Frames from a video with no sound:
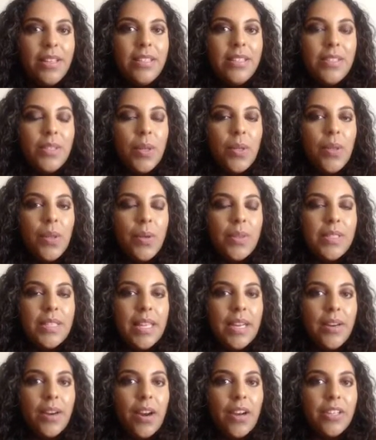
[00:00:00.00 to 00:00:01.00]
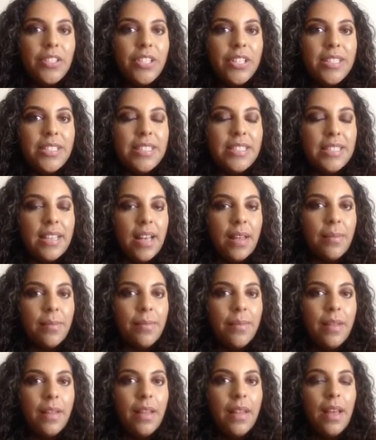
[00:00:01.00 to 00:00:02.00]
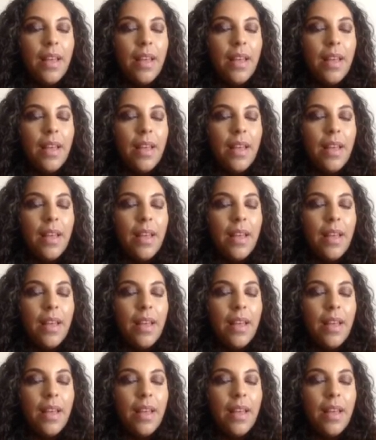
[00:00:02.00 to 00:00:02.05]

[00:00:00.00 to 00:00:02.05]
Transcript: So those there are just some